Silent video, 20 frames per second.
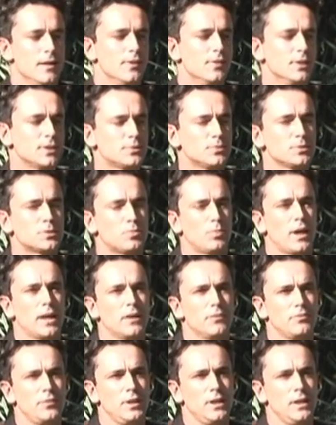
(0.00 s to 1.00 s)
this was one
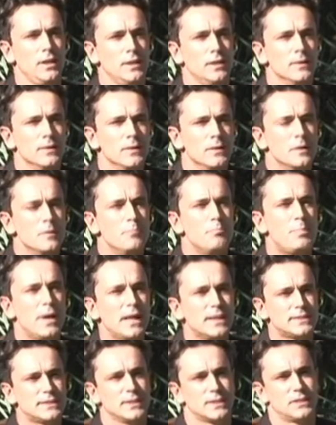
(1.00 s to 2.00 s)
of the
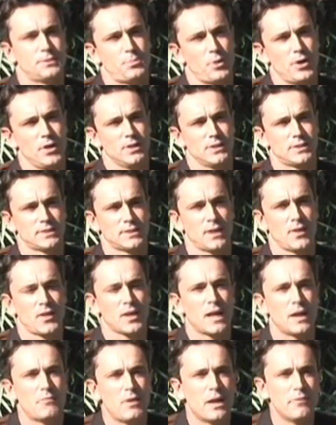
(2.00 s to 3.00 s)
best experiences I
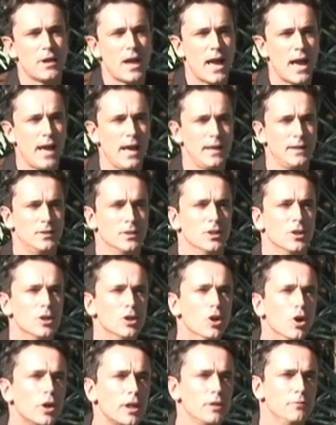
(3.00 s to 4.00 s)
think I've ever had
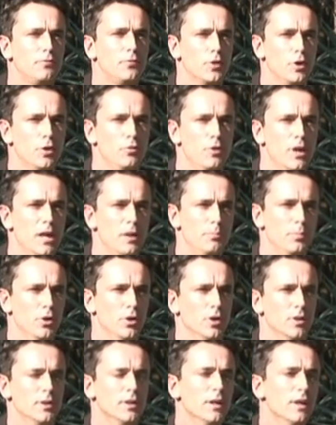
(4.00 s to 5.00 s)
looking for a rare bird.